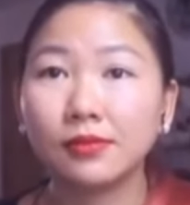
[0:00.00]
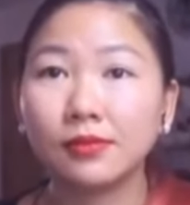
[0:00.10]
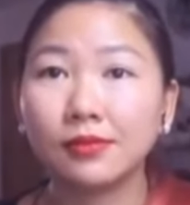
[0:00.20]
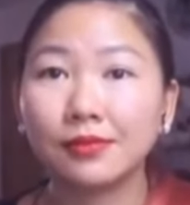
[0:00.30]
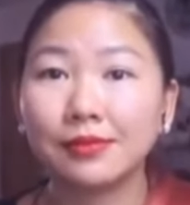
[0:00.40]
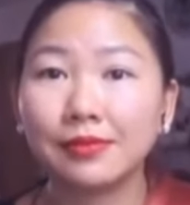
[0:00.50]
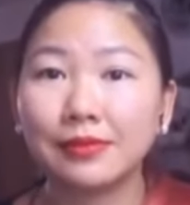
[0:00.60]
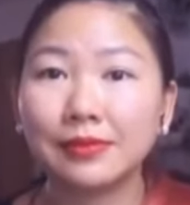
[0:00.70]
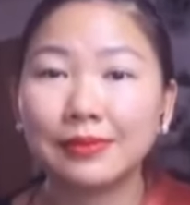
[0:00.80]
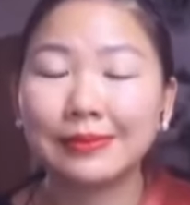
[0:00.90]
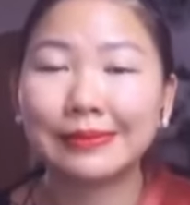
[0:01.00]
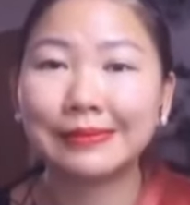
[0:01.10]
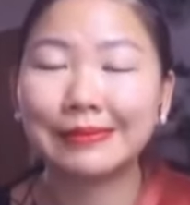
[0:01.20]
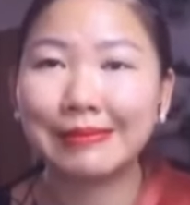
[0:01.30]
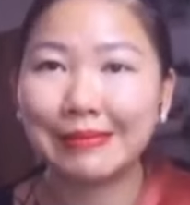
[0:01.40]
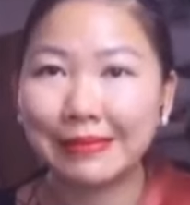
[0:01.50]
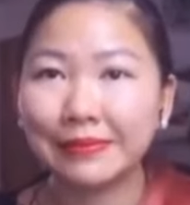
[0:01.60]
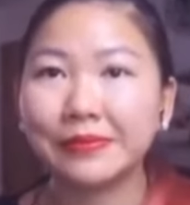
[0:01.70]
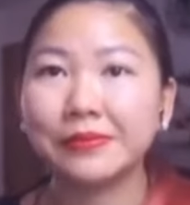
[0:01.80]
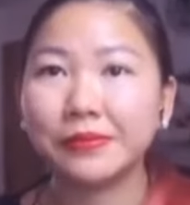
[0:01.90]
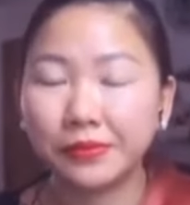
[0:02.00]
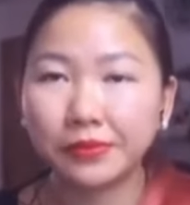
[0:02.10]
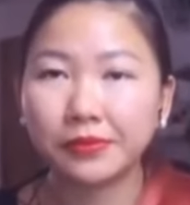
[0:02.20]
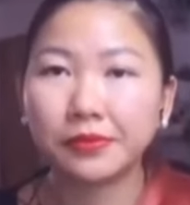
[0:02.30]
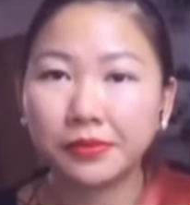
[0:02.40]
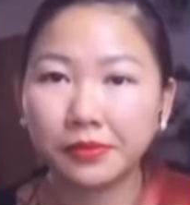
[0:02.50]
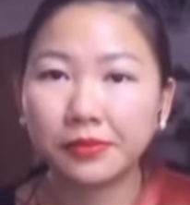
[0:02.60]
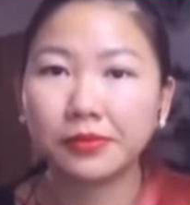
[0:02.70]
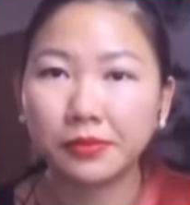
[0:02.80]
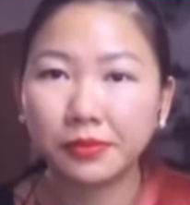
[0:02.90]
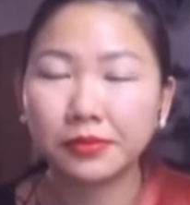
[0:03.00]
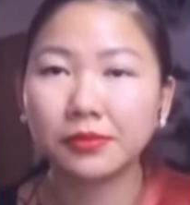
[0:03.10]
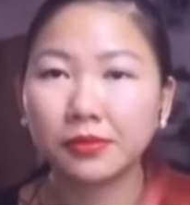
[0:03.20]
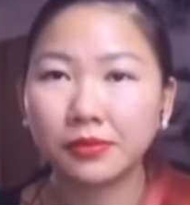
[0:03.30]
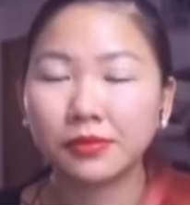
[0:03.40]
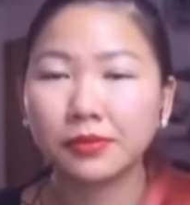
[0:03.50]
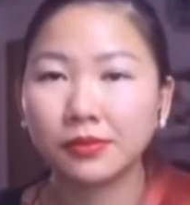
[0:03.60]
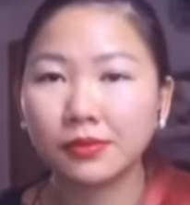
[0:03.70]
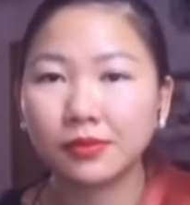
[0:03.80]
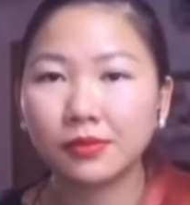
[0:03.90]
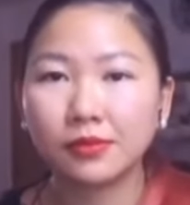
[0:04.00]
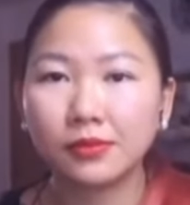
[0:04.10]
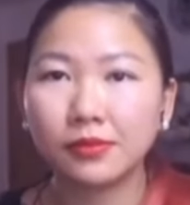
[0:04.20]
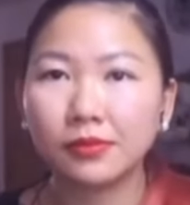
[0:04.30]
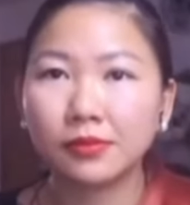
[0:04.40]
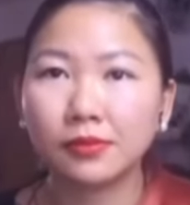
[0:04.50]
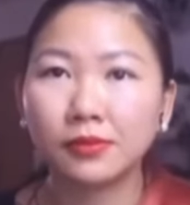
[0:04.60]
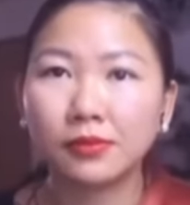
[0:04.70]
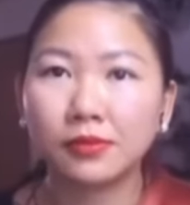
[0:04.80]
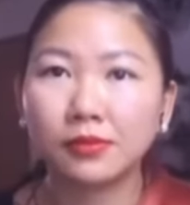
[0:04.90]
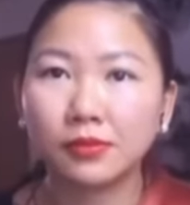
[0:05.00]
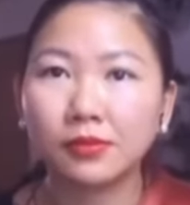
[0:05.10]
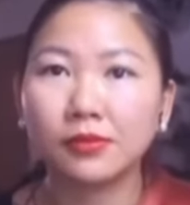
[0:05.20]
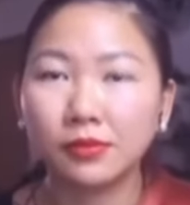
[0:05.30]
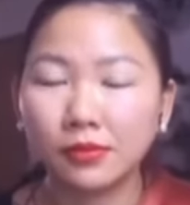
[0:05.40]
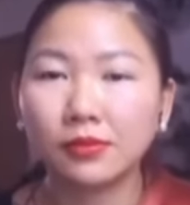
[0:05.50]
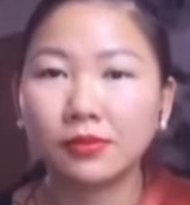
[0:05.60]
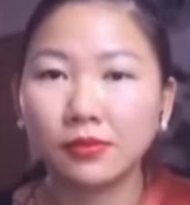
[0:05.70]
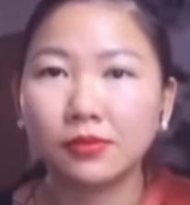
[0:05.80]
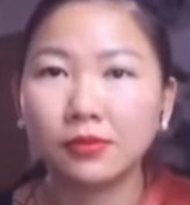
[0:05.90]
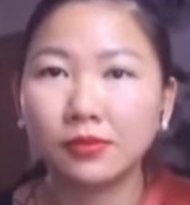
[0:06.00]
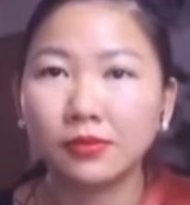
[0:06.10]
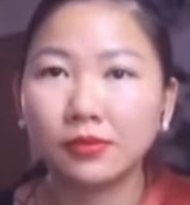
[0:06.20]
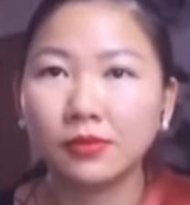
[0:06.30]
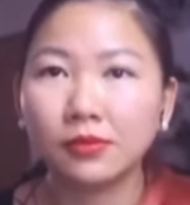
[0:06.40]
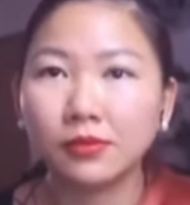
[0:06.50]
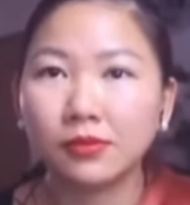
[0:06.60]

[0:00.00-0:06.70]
This person isn't speaking.